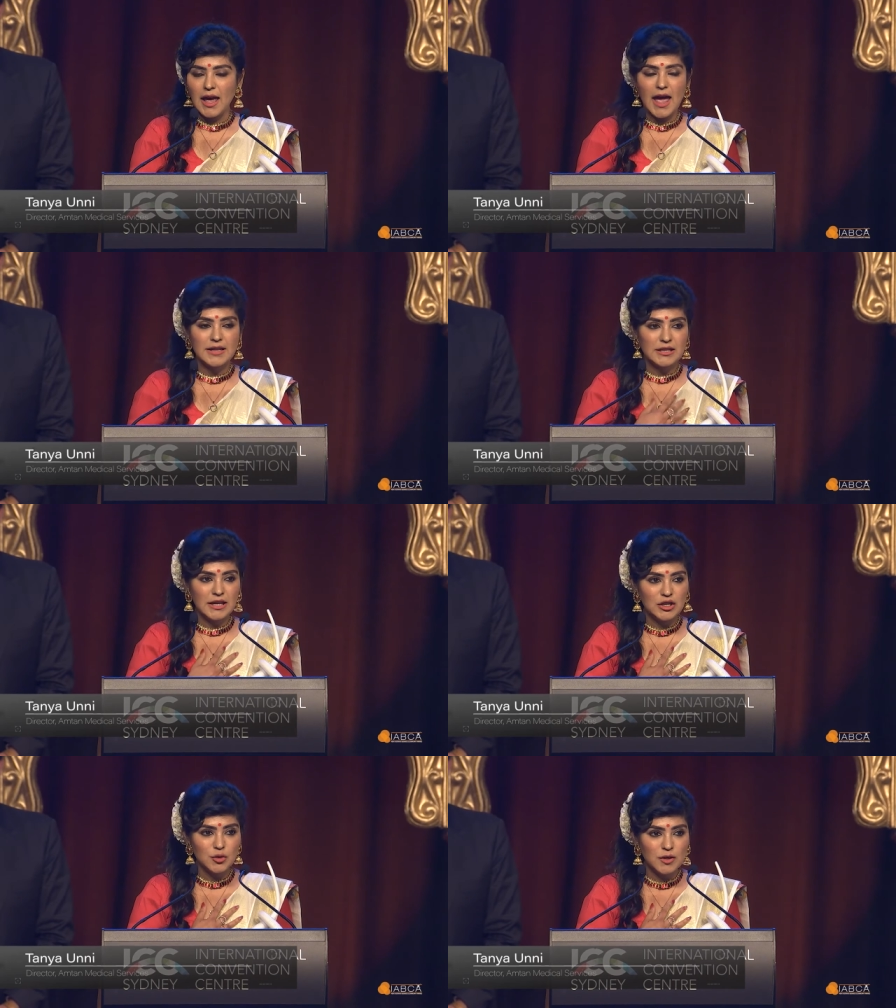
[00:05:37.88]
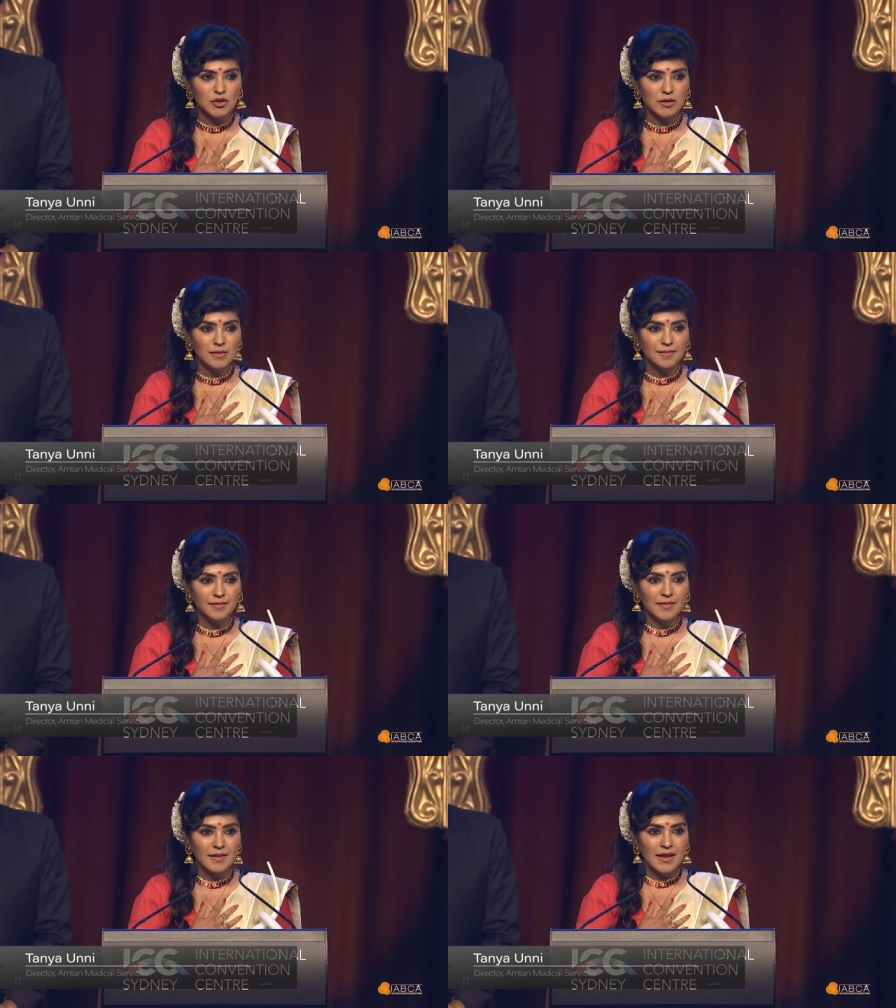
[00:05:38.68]
As an individual,
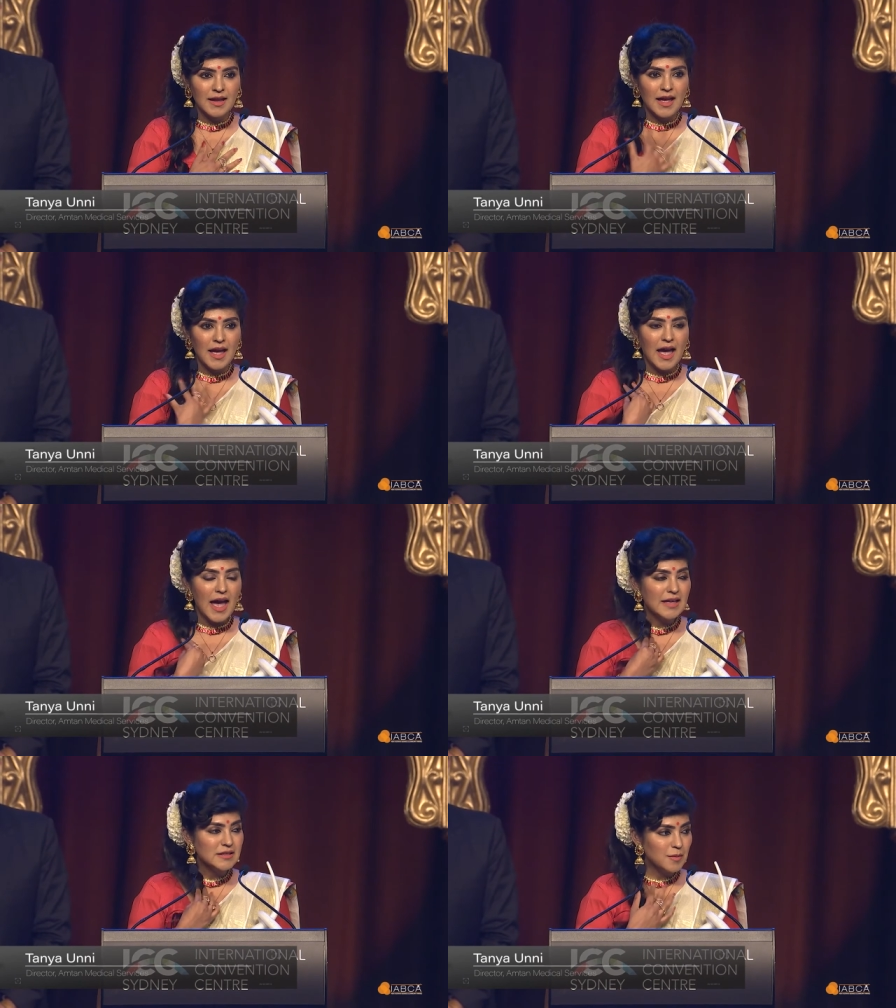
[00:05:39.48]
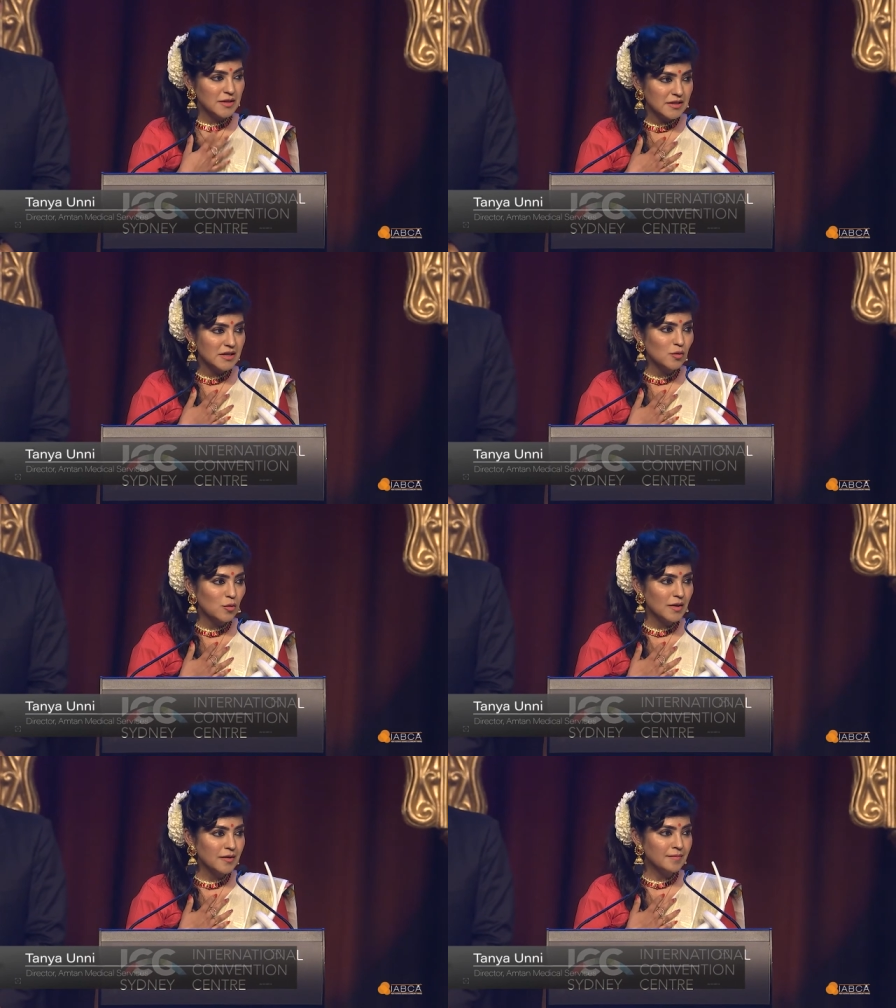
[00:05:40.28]
as a
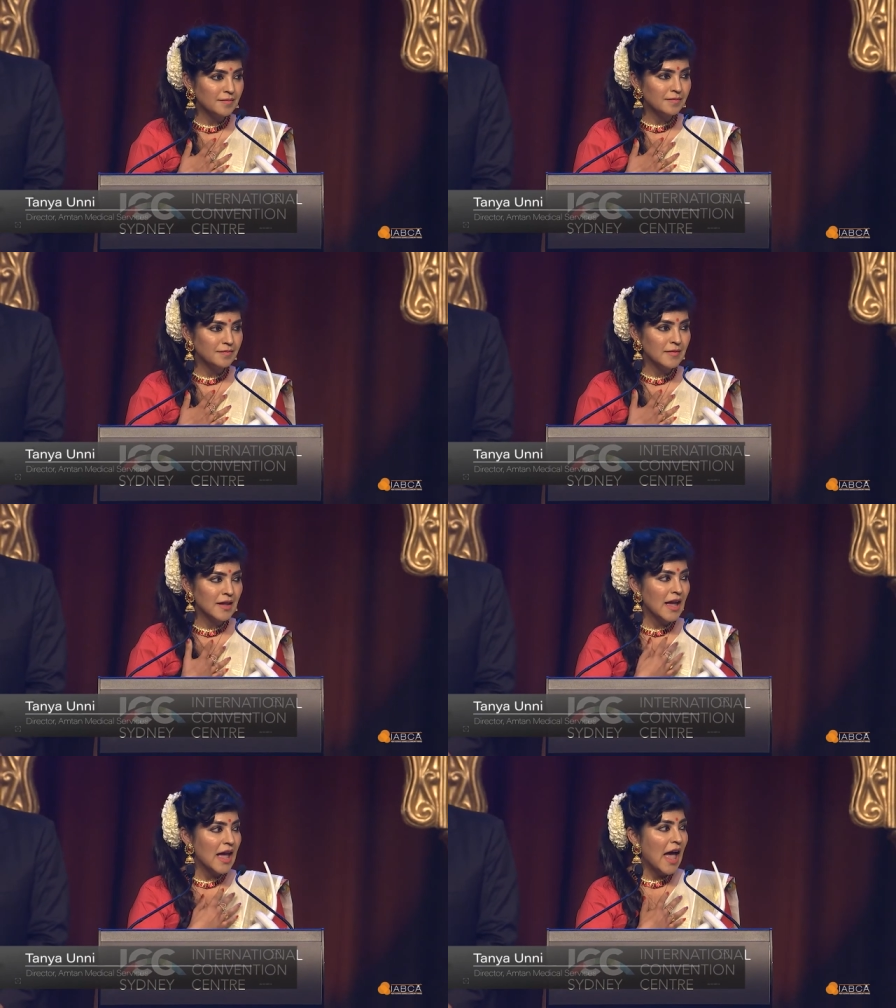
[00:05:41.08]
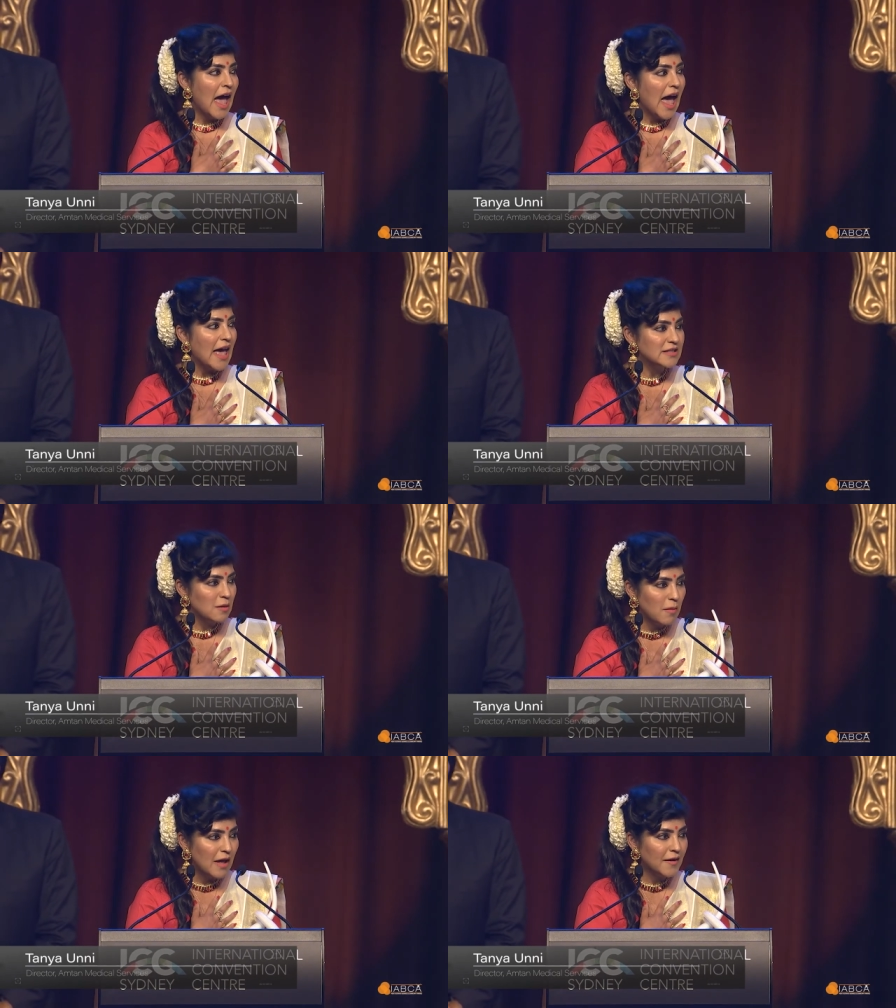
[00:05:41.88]
businesswoman, as a
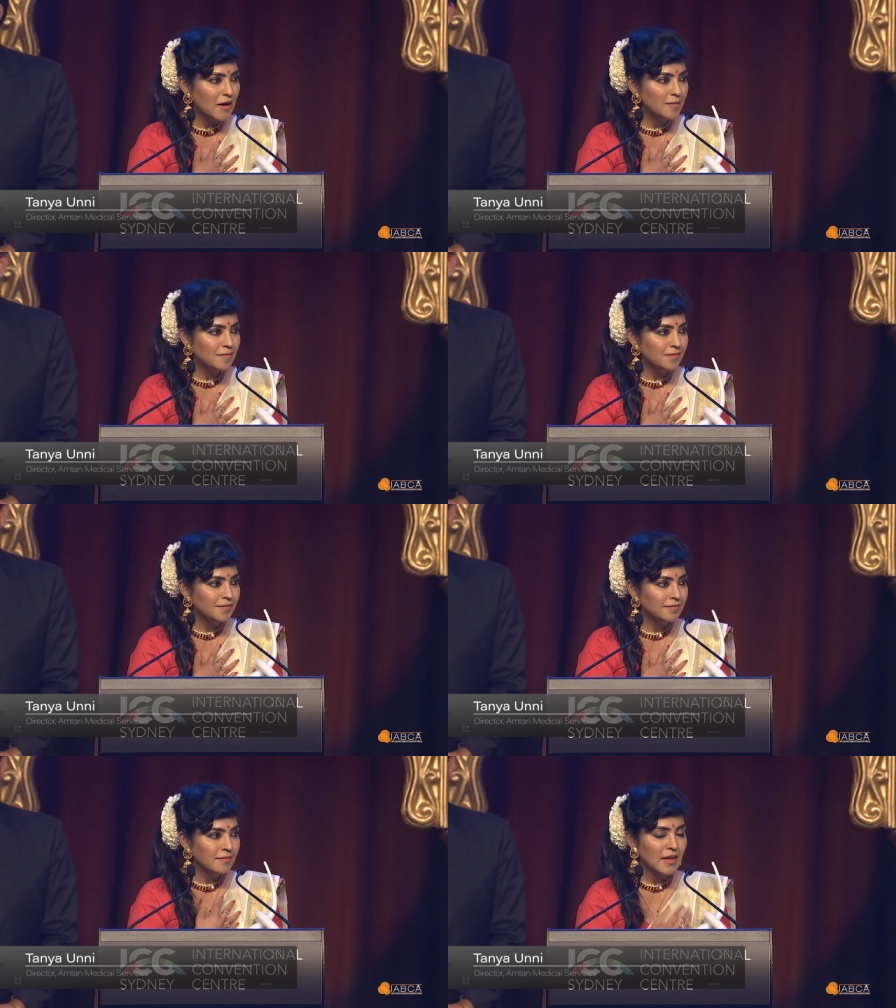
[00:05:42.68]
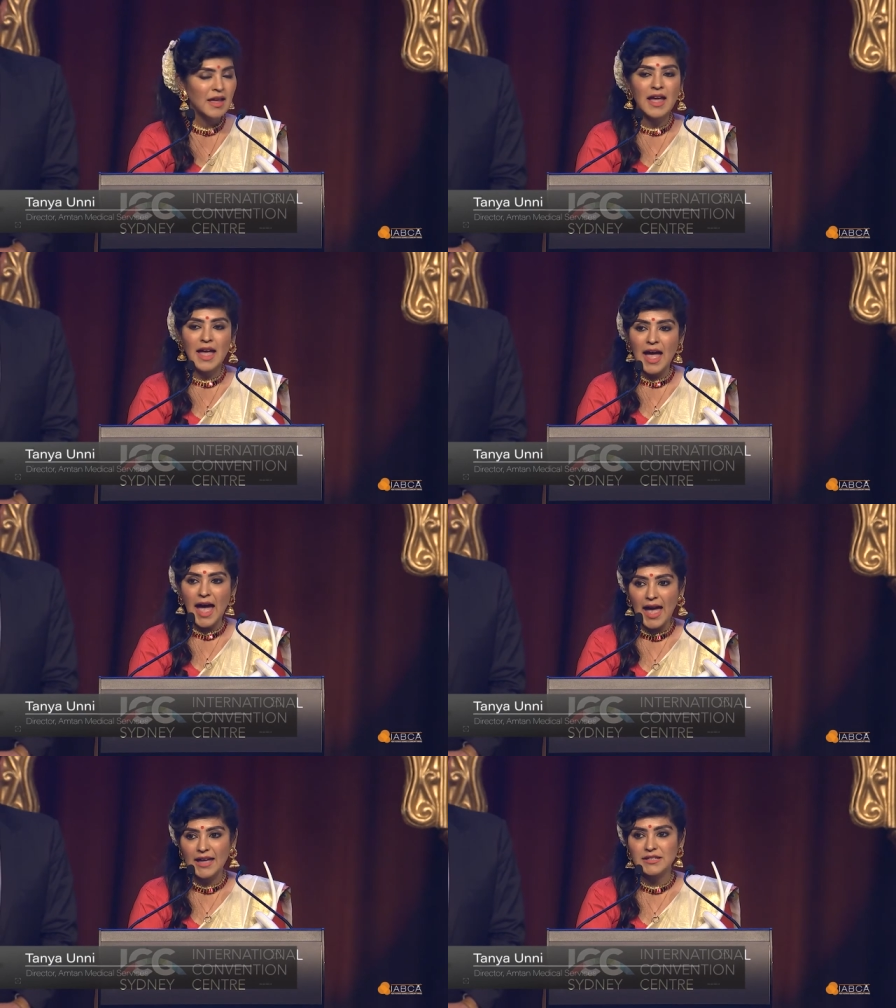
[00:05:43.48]
mother,
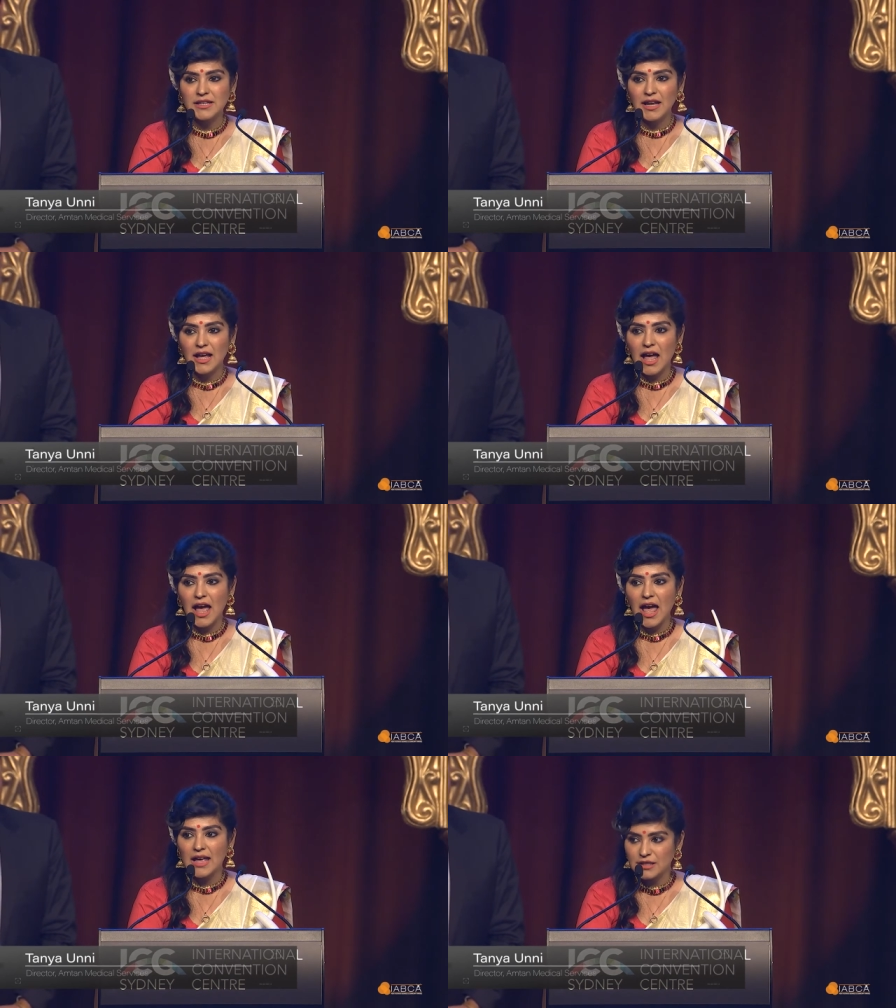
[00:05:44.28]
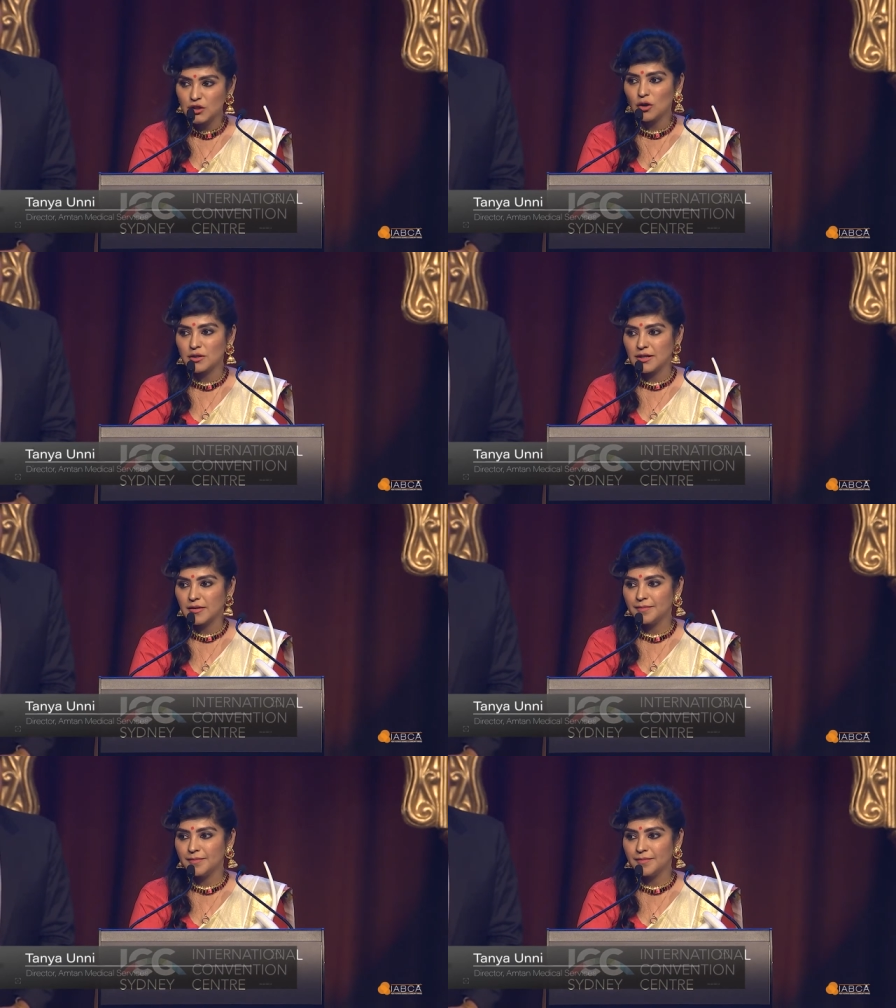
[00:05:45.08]
and as a doctor.